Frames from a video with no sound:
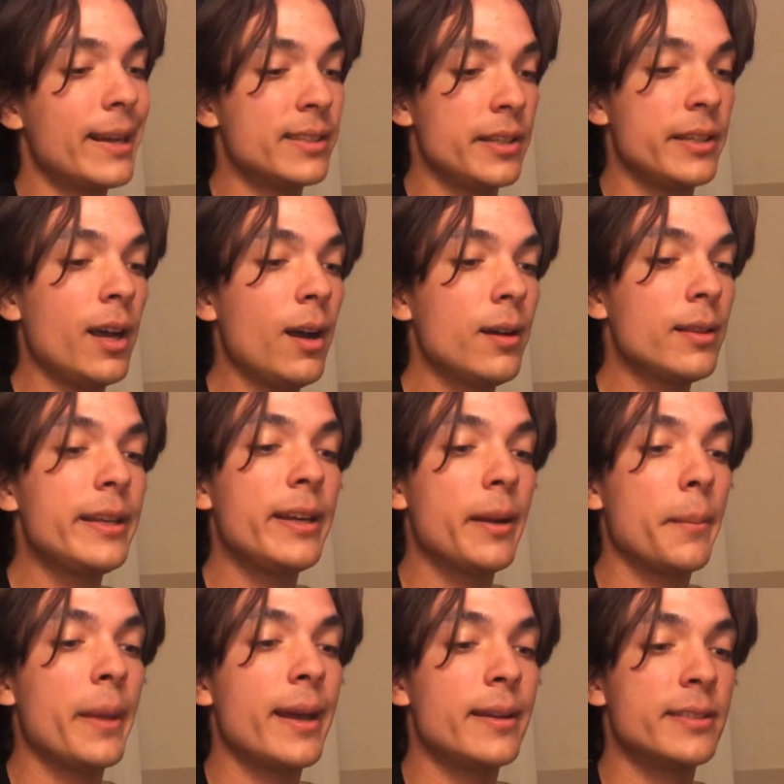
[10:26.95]
a young leading
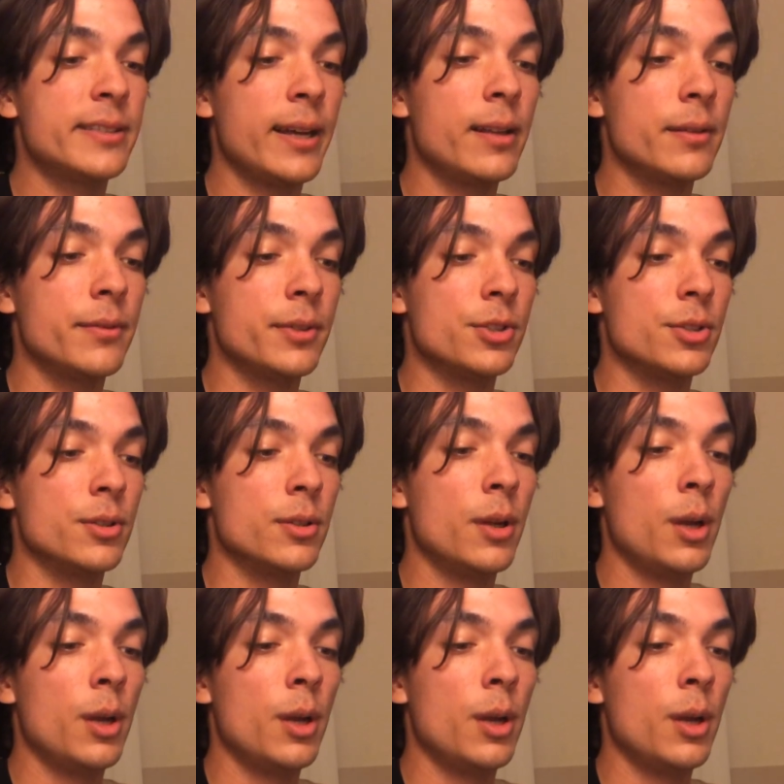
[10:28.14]
man in television,